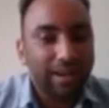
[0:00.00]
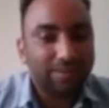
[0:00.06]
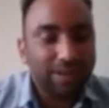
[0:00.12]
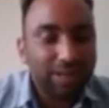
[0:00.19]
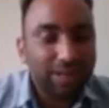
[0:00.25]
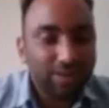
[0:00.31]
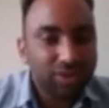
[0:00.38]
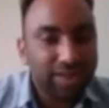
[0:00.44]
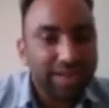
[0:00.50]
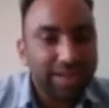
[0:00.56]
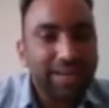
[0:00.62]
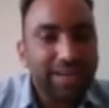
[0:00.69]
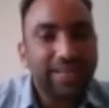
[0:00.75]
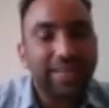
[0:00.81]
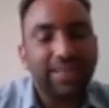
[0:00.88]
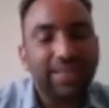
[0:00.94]
dioxide
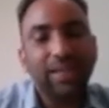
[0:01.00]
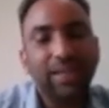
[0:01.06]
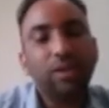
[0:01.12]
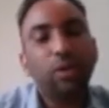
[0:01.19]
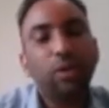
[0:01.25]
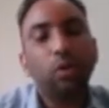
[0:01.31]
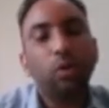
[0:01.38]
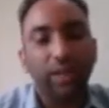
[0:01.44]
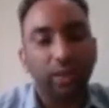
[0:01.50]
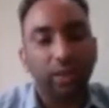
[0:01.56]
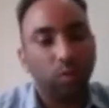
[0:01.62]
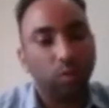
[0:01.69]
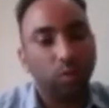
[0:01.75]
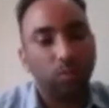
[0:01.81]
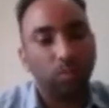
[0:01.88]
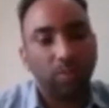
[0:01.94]
in the growing
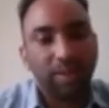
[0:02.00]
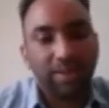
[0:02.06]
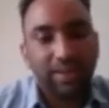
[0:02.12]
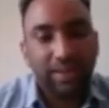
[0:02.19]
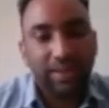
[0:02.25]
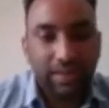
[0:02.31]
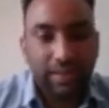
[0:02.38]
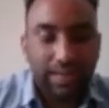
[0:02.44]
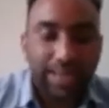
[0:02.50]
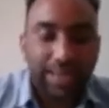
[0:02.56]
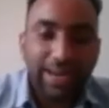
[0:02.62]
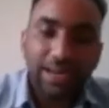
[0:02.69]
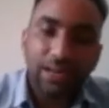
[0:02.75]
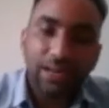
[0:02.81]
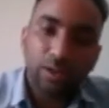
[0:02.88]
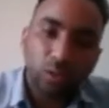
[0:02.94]
room. And
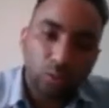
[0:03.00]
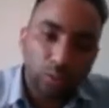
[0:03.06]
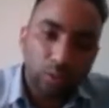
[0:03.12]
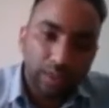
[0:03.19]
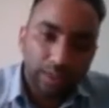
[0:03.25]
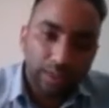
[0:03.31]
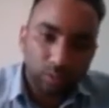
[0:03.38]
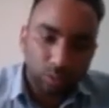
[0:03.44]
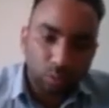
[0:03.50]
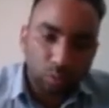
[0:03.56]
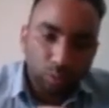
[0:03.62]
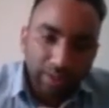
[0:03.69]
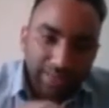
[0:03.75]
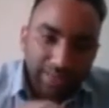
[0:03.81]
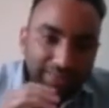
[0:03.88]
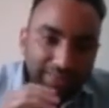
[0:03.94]

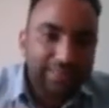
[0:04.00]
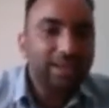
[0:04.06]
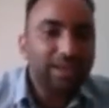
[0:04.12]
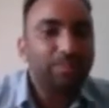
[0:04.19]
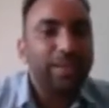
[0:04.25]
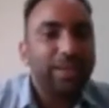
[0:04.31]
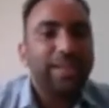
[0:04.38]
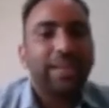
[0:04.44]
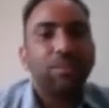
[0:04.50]
only then we can